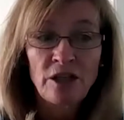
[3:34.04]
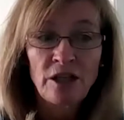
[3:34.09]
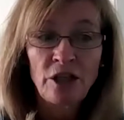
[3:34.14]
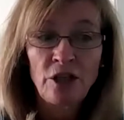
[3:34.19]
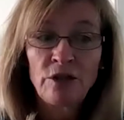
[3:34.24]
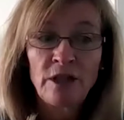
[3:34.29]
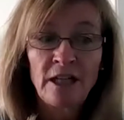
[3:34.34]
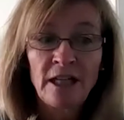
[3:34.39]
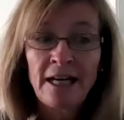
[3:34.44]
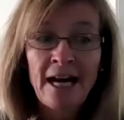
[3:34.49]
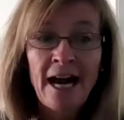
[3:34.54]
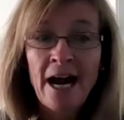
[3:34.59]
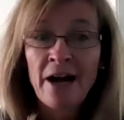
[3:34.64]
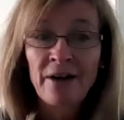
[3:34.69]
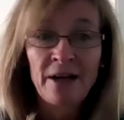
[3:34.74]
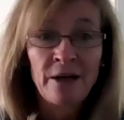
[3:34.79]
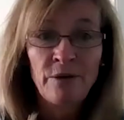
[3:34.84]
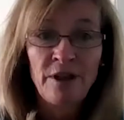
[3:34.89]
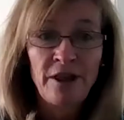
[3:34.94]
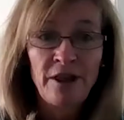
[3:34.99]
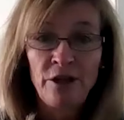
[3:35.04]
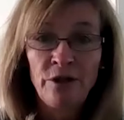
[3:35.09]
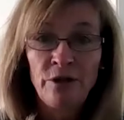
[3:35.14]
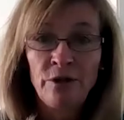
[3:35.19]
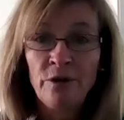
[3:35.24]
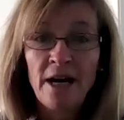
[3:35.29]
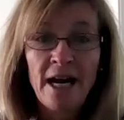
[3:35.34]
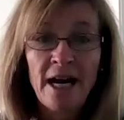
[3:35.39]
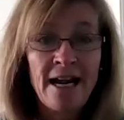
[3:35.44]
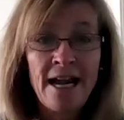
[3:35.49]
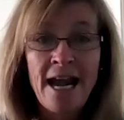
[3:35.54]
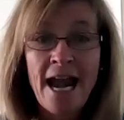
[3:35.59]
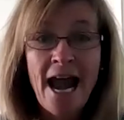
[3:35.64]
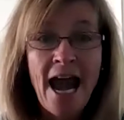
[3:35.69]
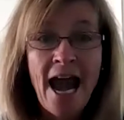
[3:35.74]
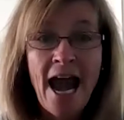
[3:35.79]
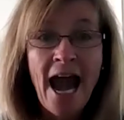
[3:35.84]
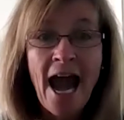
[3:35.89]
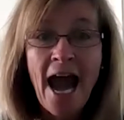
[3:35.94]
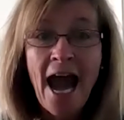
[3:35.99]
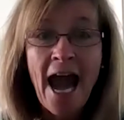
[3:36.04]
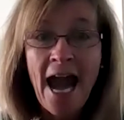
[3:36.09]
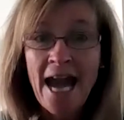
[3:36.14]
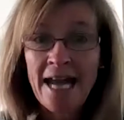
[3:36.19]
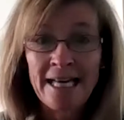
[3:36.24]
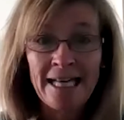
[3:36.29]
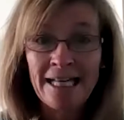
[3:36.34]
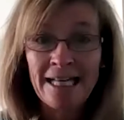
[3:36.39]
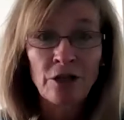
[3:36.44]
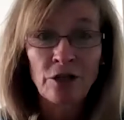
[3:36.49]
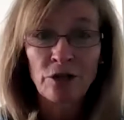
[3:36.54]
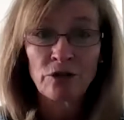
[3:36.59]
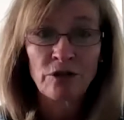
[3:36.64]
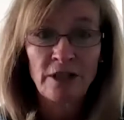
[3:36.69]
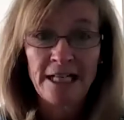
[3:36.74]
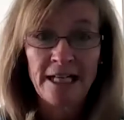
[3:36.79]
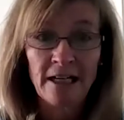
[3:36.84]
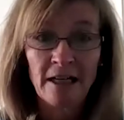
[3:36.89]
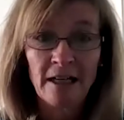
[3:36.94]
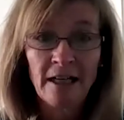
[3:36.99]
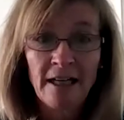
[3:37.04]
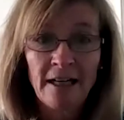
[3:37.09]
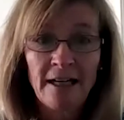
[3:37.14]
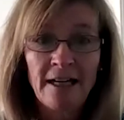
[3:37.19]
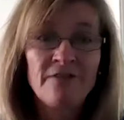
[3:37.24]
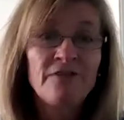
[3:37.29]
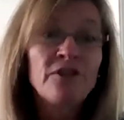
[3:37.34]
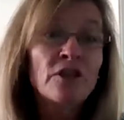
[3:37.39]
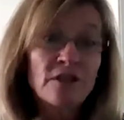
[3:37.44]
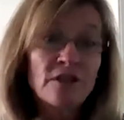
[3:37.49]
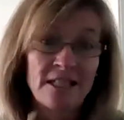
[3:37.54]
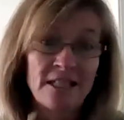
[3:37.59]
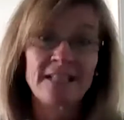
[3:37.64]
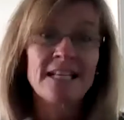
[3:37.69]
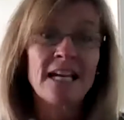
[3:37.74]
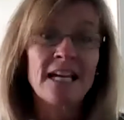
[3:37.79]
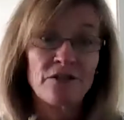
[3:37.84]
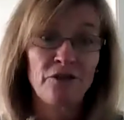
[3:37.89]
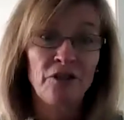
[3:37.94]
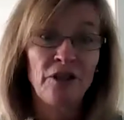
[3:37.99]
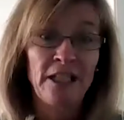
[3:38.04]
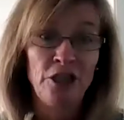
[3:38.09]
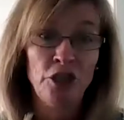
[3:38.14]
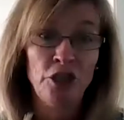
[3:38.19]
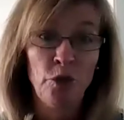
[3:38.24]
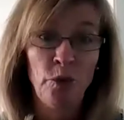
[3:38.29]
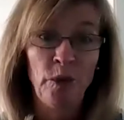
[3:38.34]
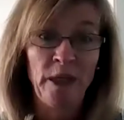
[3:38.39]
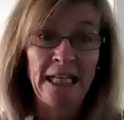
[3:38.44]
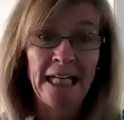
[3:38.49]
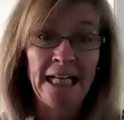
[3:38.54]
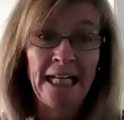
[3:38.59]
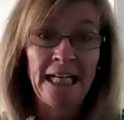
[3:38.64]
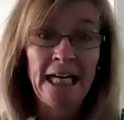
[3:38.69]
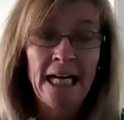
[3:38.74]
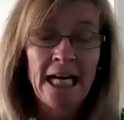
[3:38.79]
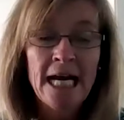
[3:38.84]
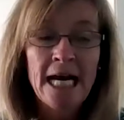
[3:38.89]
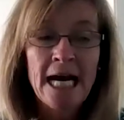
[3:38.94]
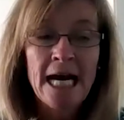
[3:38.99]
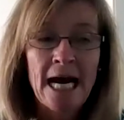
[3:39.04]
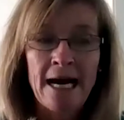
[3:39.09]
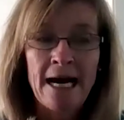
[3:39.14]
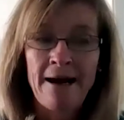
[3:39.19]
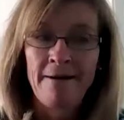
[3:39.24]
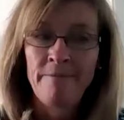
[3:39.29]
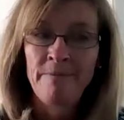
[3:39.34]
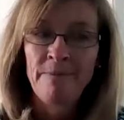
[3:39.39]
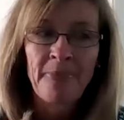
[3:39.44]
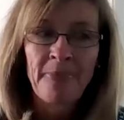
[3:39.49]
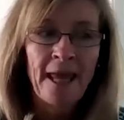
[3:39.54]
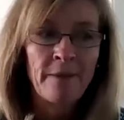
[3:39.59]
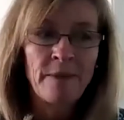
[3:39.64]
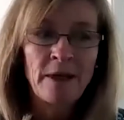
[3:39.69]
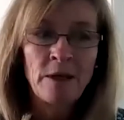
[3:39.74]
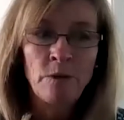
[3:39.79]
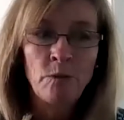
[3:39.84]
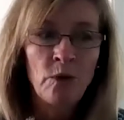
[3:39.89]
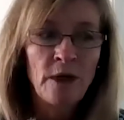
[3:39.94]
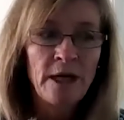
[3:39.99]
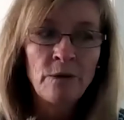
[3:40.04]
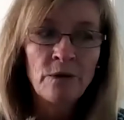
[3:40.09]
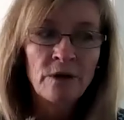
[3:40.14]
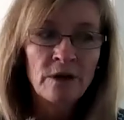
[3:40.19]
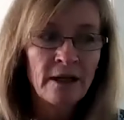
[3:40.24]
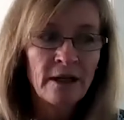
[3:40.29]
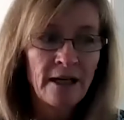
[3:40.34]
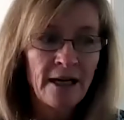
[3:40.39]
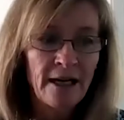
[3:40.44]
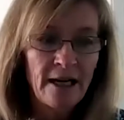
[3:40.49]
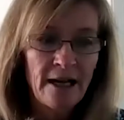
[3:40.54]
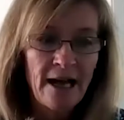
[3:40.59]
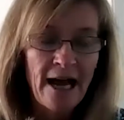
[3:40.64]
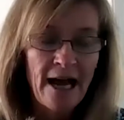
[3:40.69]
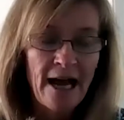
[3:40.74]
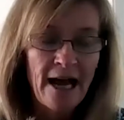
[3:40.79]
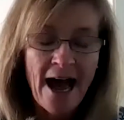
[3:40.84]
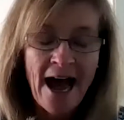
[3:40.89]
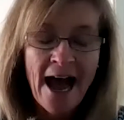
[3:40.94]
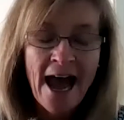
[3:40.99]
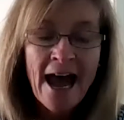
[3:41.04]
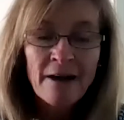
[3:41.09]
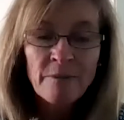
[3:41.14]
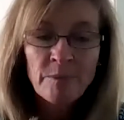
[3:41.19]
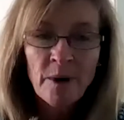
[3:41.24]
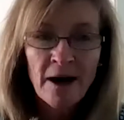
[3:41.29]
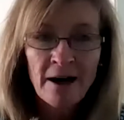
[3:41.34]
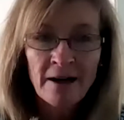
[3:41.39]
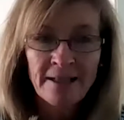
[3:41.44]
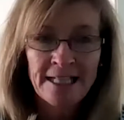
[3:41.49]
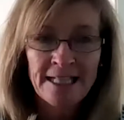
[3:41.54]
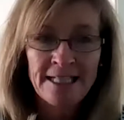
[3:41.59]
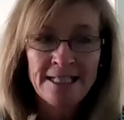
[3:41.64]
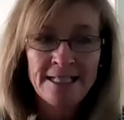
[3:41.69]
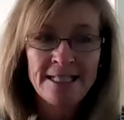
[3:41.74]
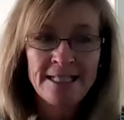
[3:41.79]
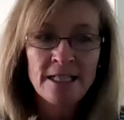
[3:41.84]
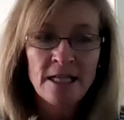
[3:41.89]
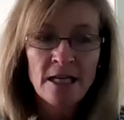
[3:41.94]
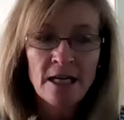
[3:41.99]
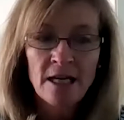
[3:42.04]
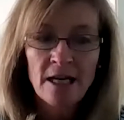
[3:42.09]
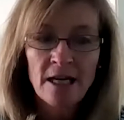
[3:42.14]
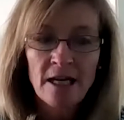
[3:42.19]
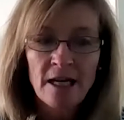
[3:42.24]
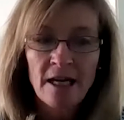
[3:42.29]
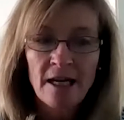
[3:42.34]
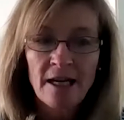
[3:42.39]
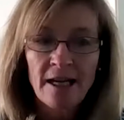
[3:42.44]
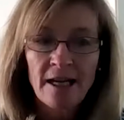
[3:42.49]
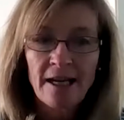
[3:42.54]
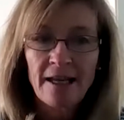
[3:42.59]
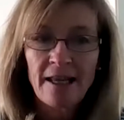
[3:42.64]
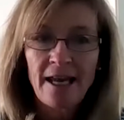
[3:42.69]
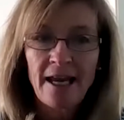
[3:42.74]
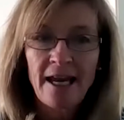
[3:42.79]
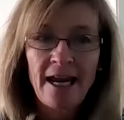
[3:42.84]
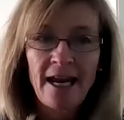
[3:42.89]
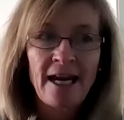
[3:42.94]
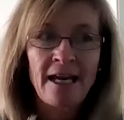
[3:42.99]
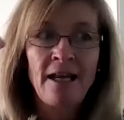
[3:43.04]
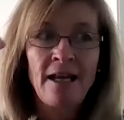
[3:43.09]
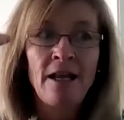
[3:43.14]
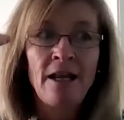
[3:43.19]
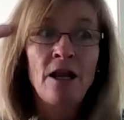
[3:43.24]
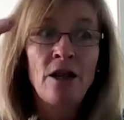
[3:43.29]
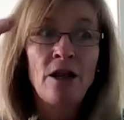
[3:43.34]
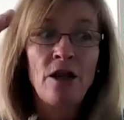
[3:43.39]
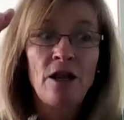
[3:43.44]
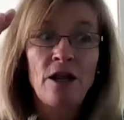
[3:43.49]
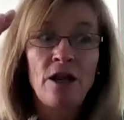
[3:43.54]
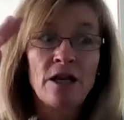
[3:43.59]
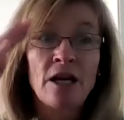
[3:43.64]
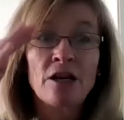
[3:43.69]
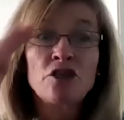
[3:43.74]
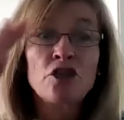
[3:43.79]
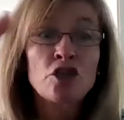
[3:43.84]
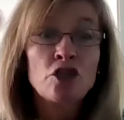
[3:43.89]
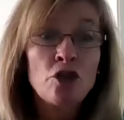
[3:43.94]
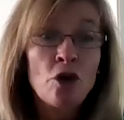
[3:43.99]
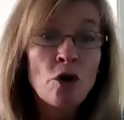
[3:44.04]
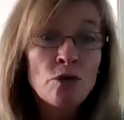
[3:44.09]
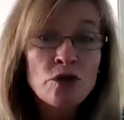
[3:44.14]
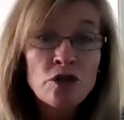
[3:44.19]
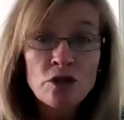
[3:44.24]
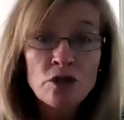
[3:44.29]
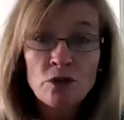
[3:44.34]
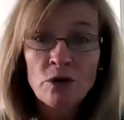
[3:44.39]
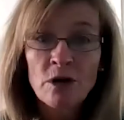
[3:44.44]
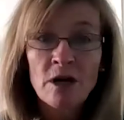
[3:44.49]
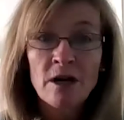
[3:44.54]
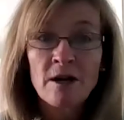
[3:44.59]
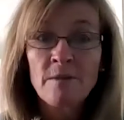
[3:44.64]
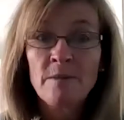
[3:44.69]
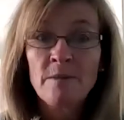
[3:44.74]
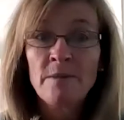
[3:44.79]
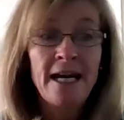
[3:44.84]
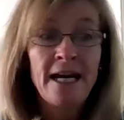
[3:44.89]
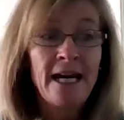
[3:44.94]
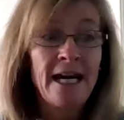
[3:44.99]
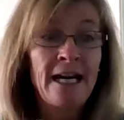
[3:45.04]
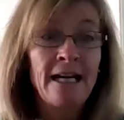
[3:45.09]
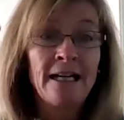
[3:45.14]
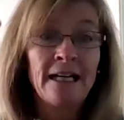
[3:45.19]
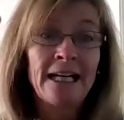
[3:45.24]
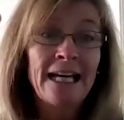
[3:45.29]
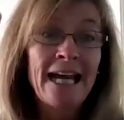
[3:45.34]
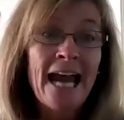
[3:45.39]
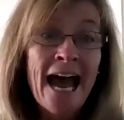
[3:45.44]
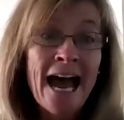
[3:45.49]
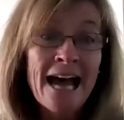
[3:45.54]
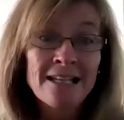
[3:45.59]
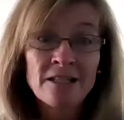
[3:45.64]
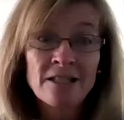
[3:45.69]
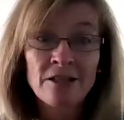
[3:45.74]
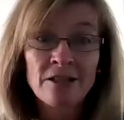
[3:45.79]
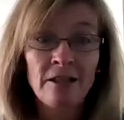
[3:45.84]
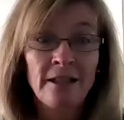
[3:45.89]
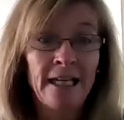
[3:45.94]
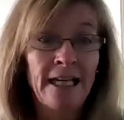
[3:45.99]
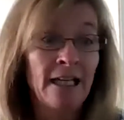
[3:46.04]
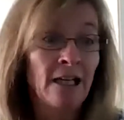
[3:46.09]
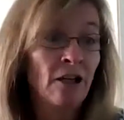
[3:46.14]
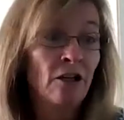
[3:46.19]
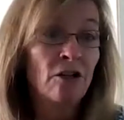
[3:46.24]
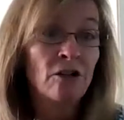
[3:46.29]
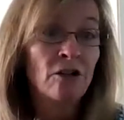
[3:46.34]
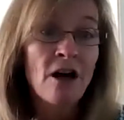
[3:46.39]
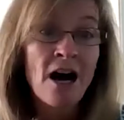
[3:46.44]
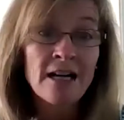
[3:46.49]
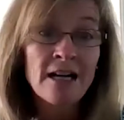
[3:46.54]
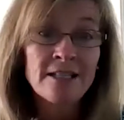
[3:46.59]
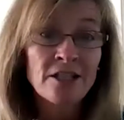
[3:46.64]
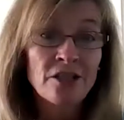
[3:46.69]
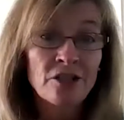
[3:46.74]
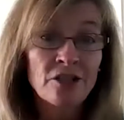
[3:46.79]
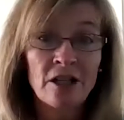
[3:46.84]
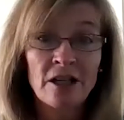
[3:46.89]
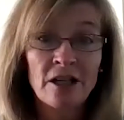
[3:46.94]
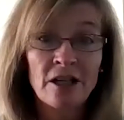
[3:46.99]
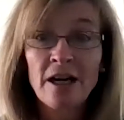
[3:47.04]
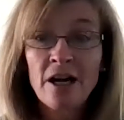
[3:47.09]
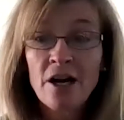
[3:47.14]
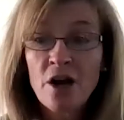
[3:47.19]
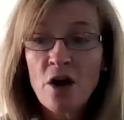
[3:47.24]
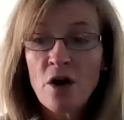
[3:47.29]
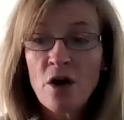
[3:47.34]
you can carry with you in any career if you're successful in doing it. Um, I mean, we were, I had parties in a snowstorm in a castle in Gloucester